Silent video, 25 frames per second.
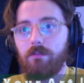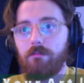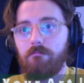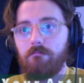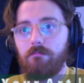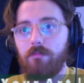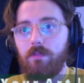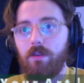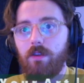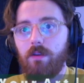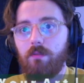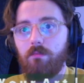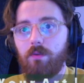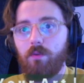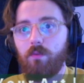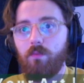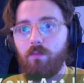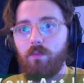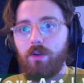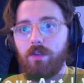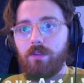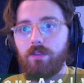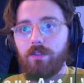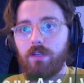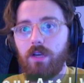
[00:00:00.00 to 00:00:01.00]

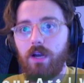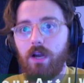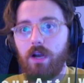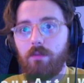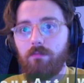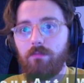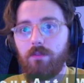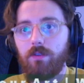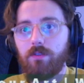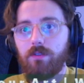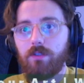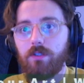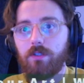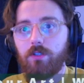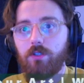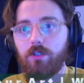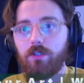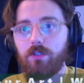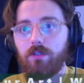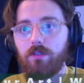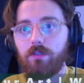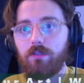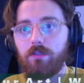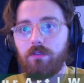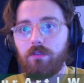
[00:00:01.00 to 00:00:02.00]
#1 top
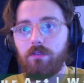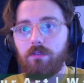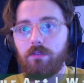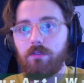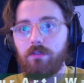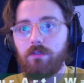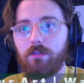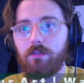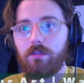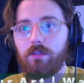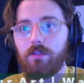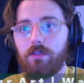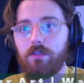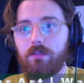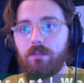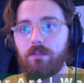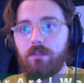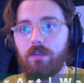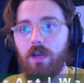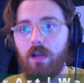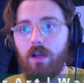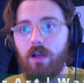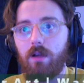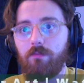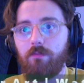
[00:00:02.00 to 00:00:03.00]
musician,
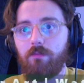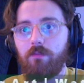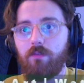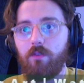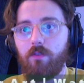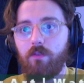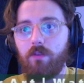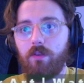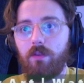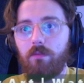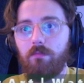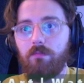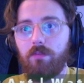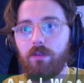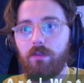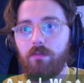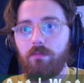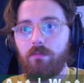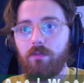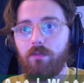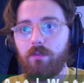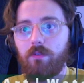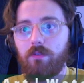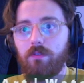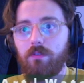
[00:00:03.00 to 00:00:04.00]
top 40
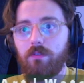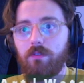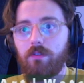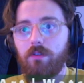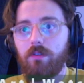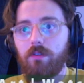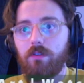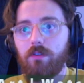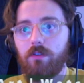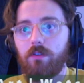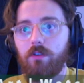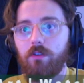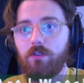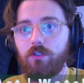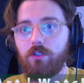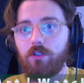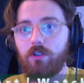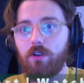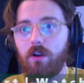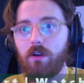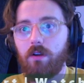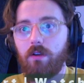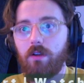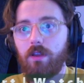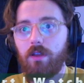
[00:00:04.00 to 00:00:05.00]
Billboard
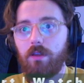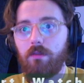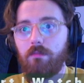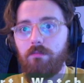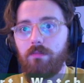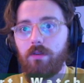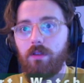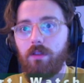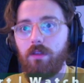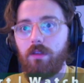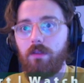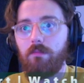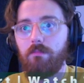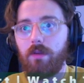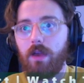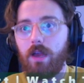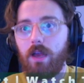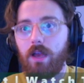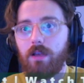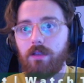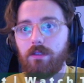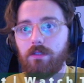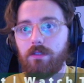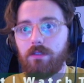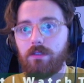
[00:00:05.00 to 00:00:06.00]
charting Billy
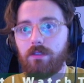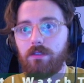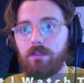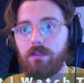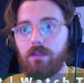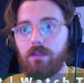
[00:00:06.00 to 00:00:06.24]
Bass.